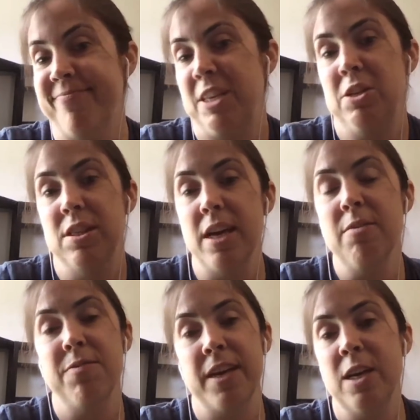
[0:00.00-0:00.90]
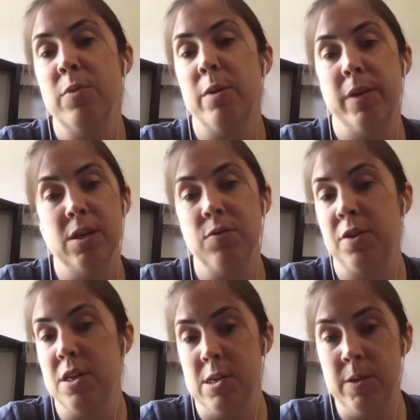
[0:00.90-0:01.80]
you just got to find out what works
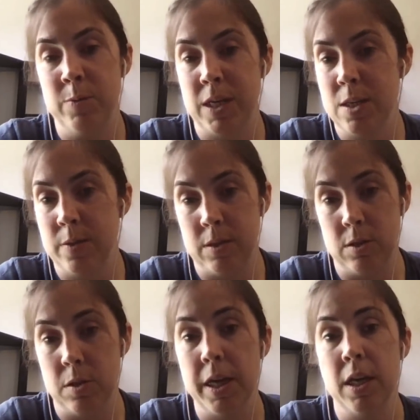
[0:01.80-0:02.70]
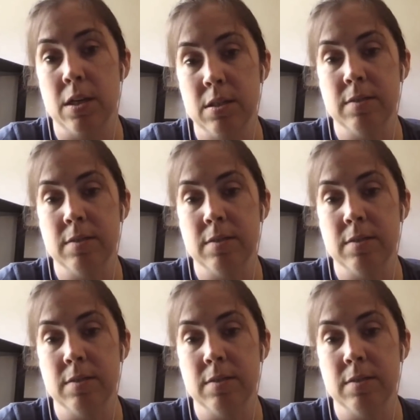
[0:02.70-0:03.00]
for you and what you enjoy.